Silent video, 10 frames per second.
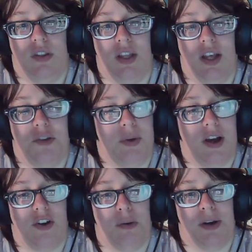it's
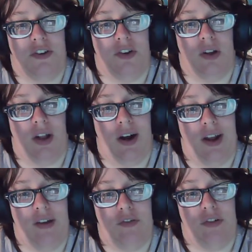because All Might's still
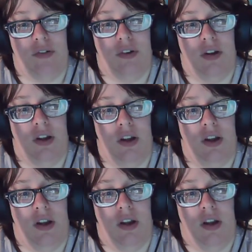alive?
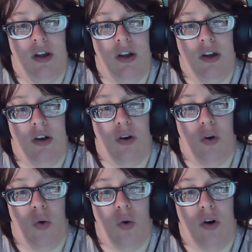
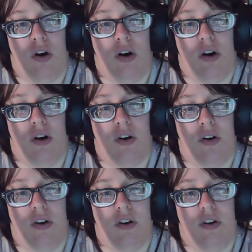Or...
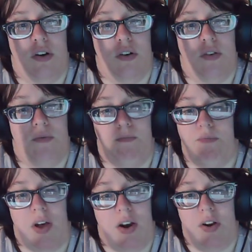
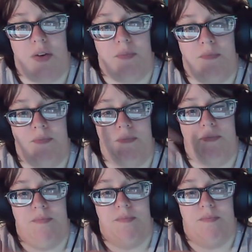I don't know.
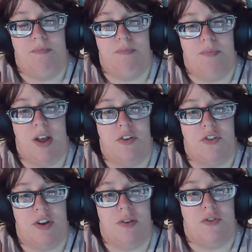They just
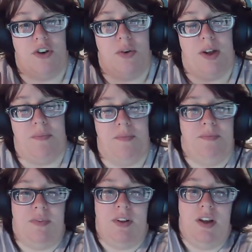didn't show him.
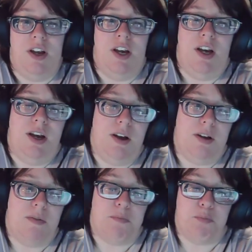
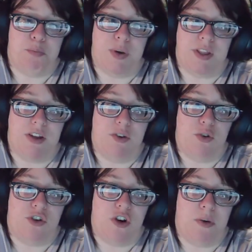But they do
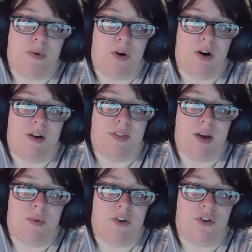show more of the
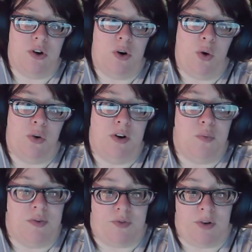original holder of
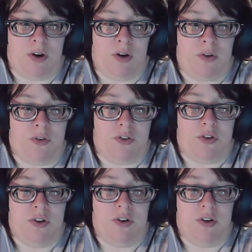One for All's